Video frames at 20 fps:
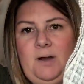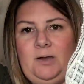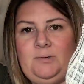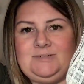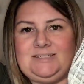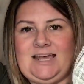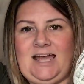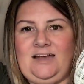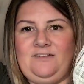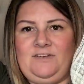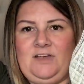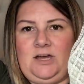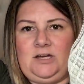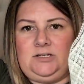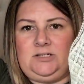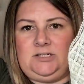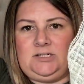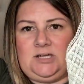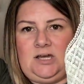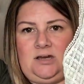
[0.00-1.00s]
I would have it
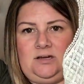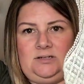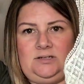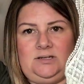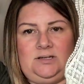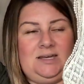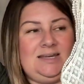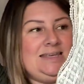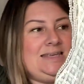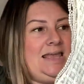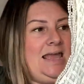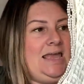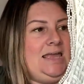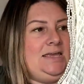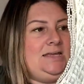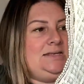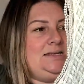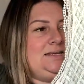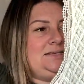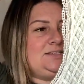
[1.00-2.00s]
undone.
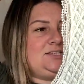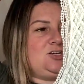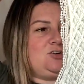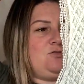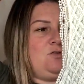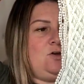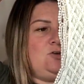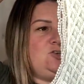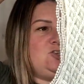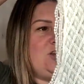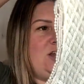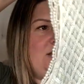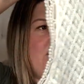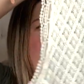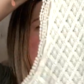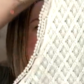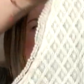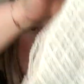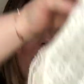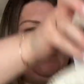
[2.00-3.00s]
Again, it's a
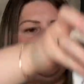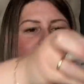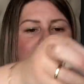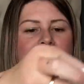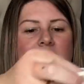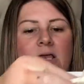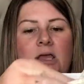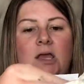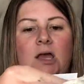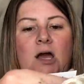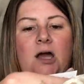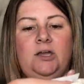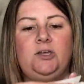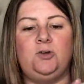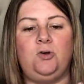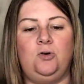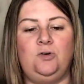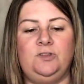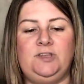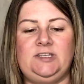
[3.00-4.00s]
crocheted piece. I
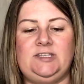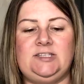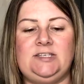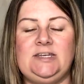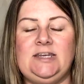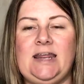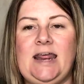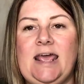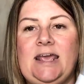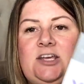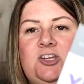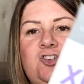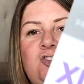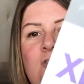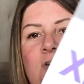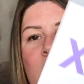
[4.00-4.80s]
got this in an extra